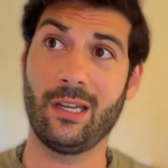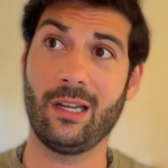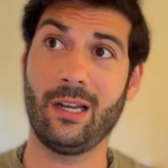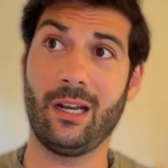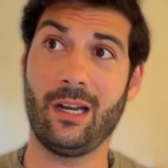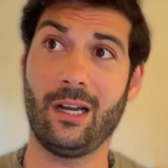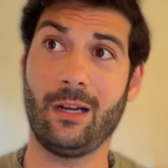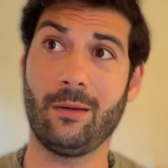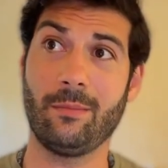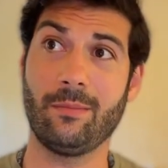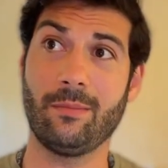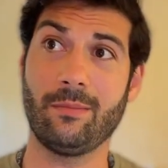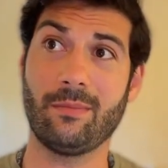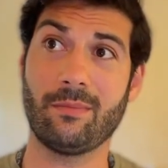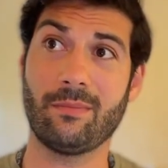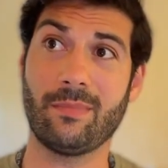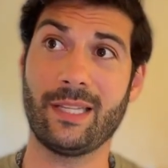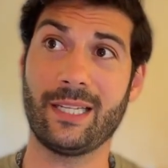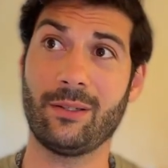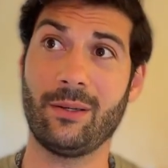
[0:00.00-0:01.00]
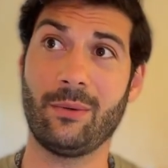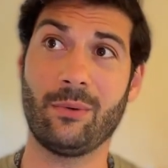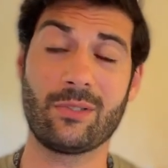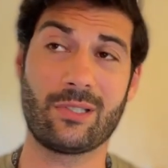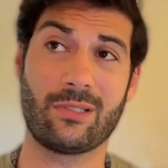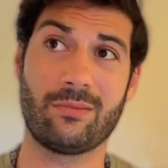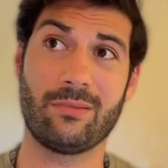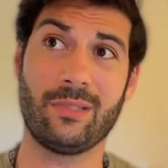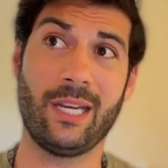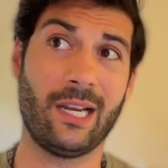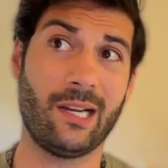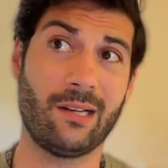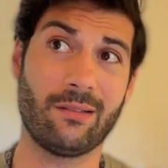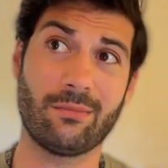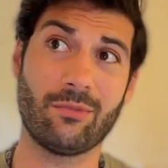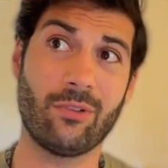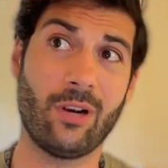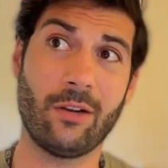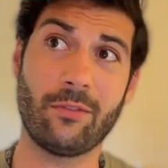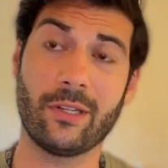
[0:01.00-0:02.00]
Um, I think it was yeah,
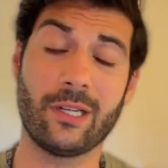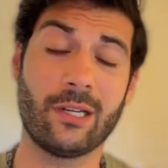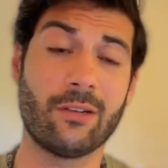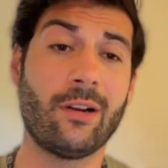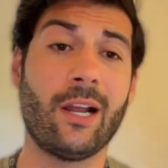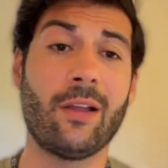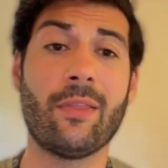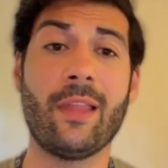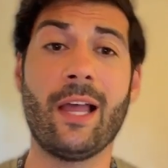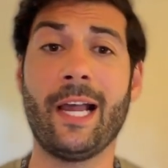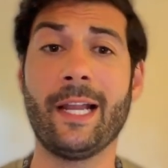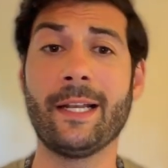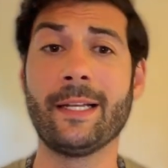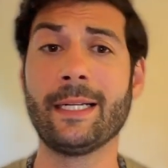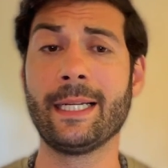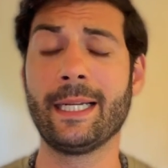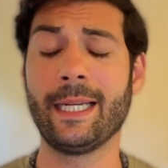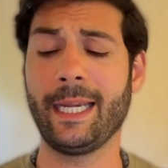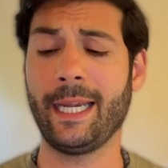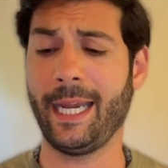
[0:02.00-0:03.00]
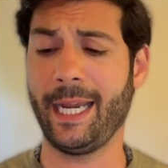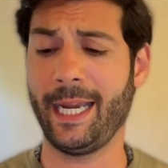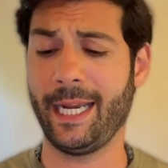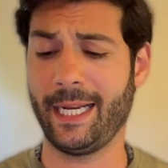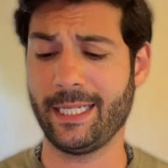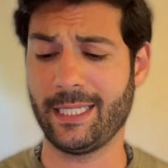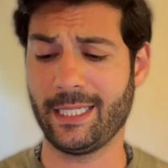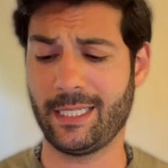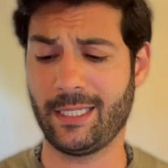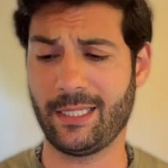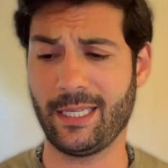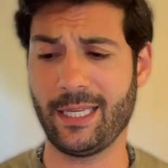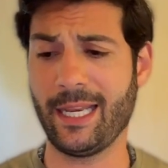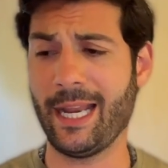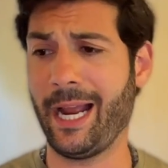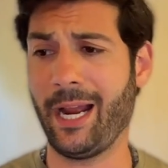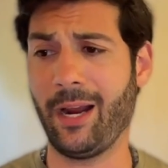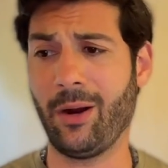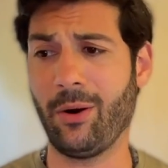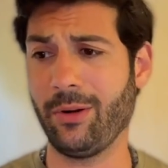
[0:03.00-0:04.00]
roughly around that. And
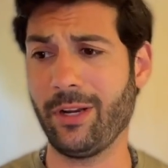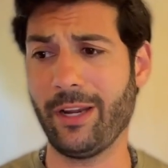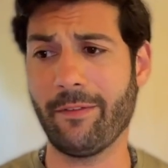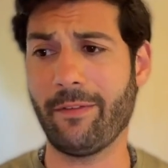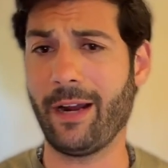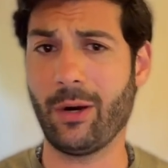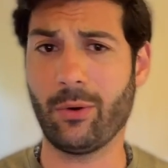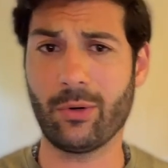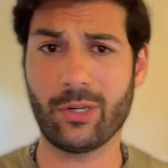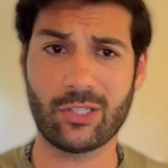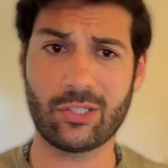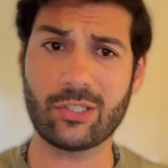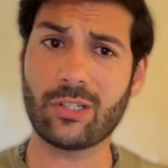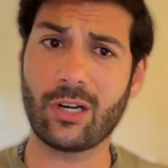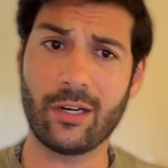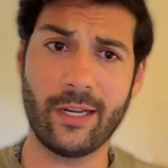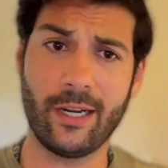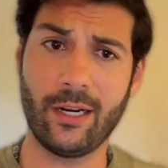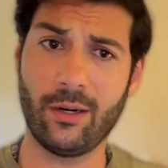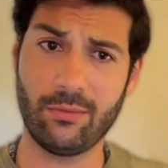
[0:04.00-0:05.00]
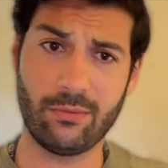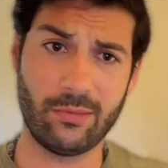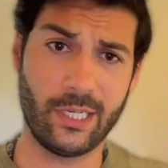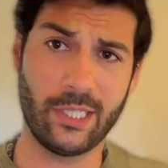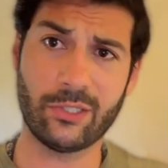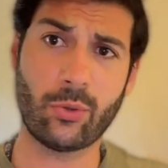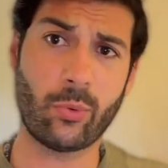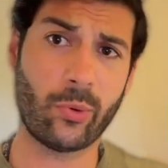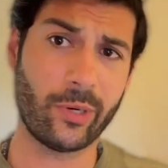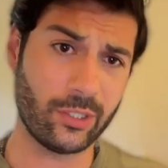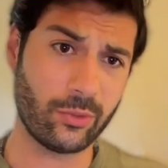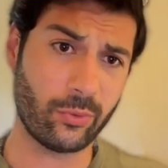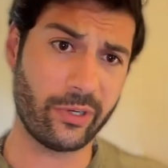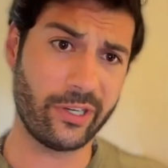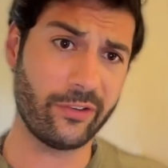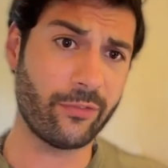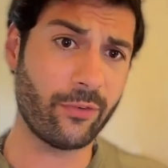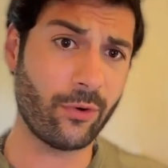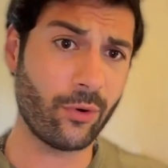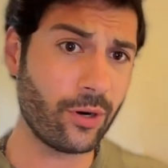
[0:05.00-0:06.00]
now, if I were to start out in
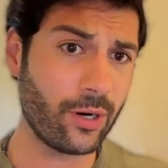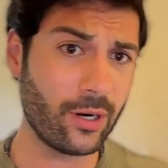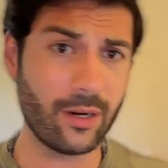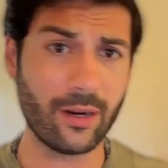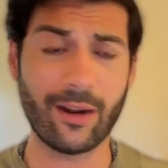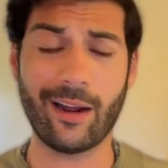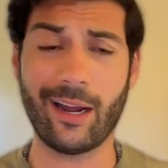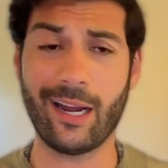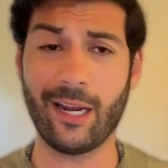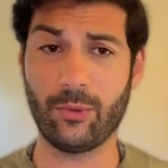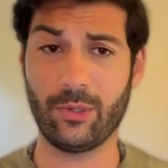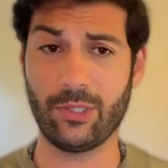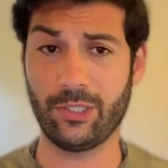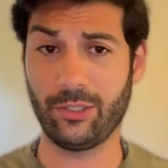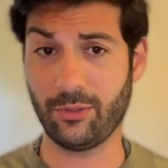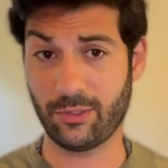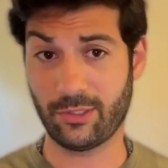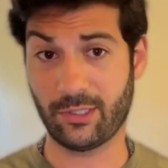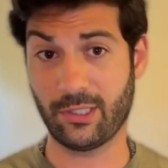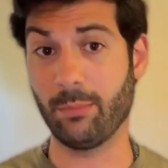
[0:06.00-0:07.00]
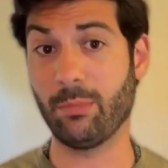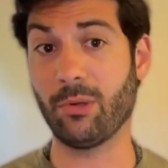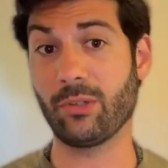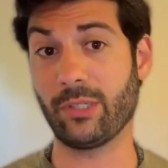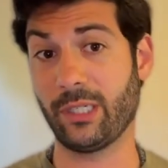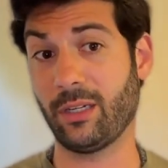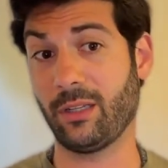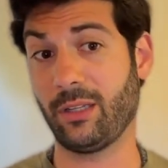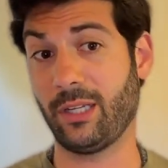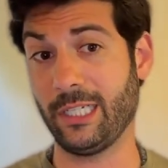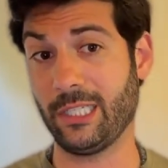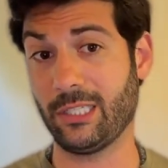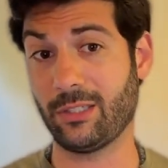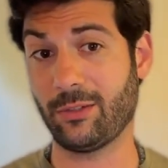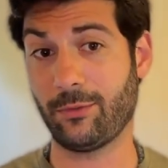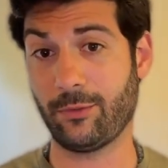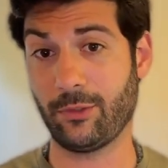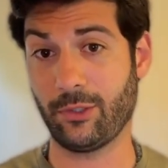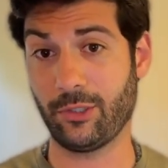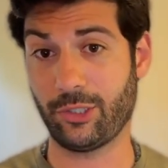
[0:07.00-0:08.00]
2024, I would use the Barrina lights
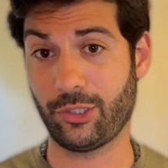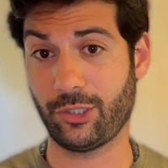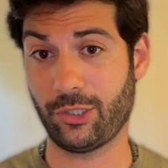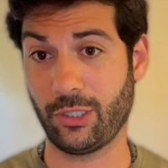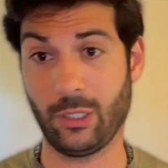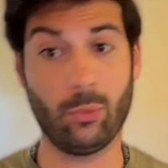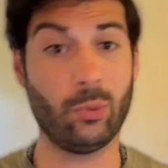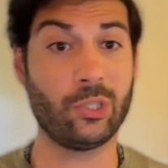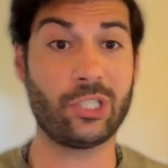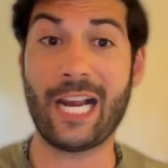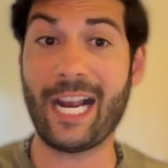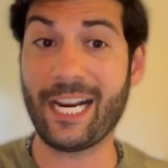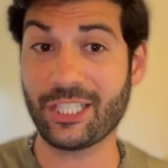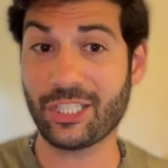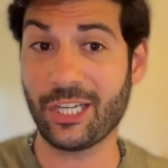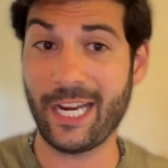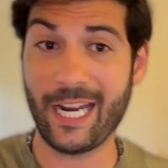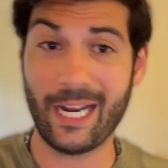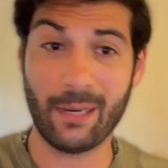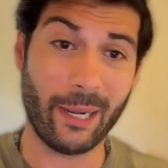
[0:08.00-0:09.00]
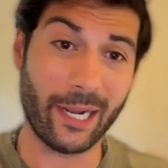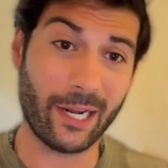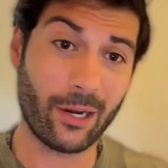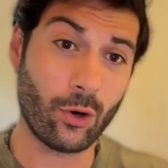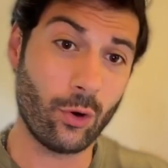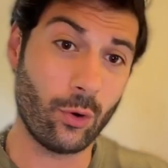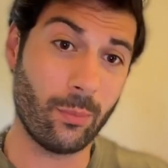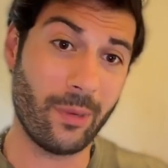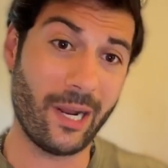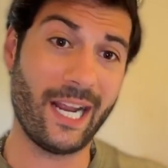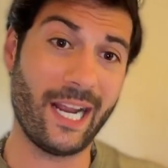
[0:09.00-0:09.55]
for sure, which I actually am at home.